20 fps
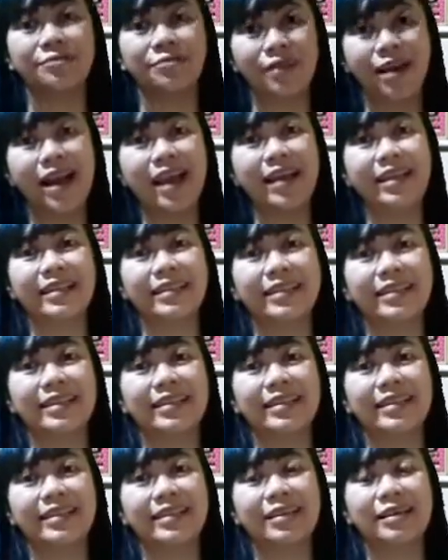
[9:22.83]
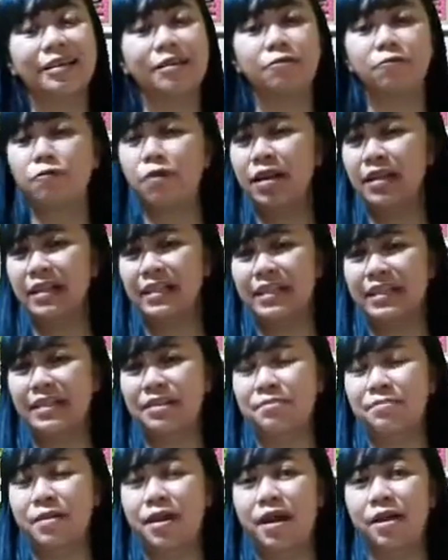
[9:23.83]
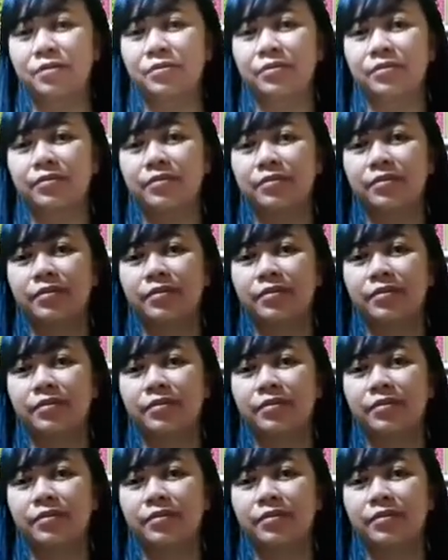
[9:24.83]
right? What is it about?